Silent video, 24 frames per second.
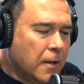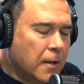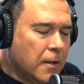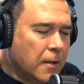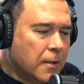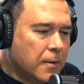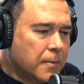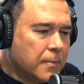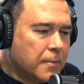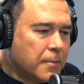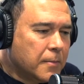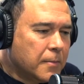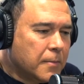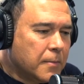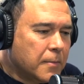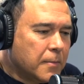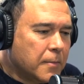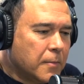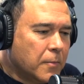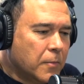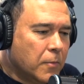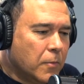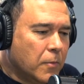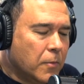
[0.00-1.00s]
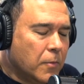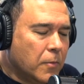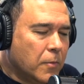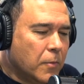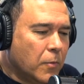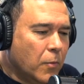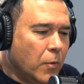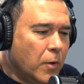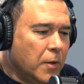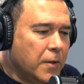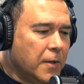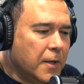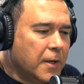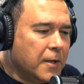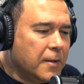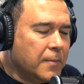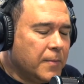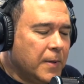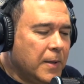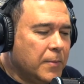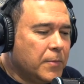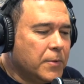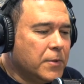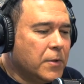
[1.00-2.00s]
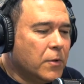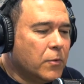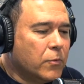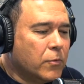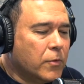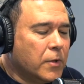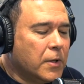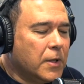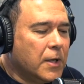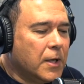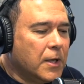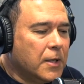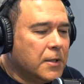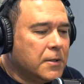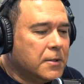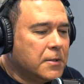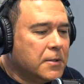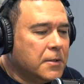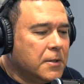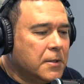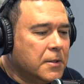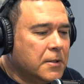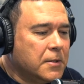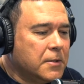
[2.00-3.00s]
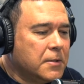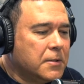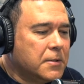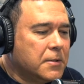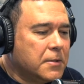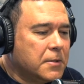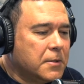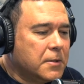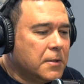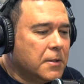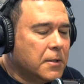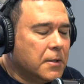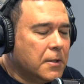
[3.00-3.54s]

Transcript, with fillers: um, one thing that people don't realize is